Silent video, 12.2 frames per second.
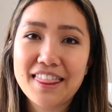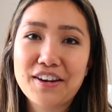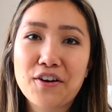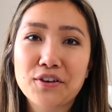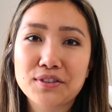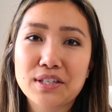And
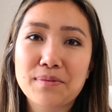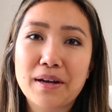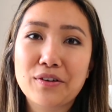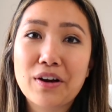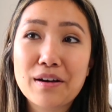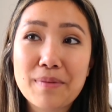then also my
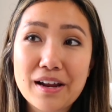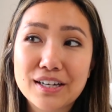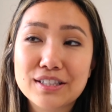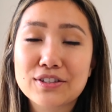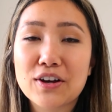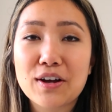
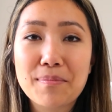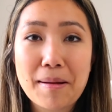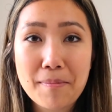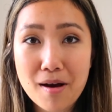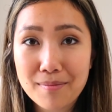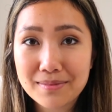grandparents on my
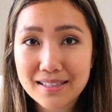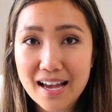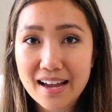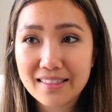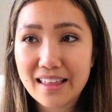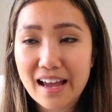mom's
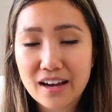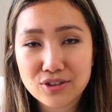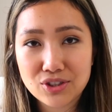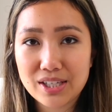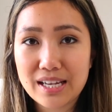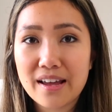side, they
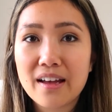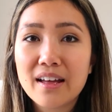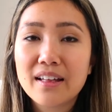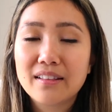actually